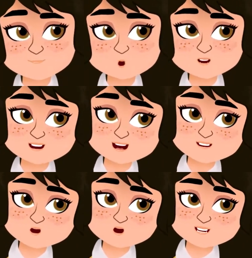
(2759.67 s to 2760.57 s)
And what are you
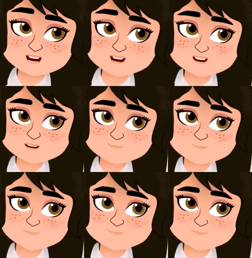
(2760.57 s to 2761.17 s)
talking about?"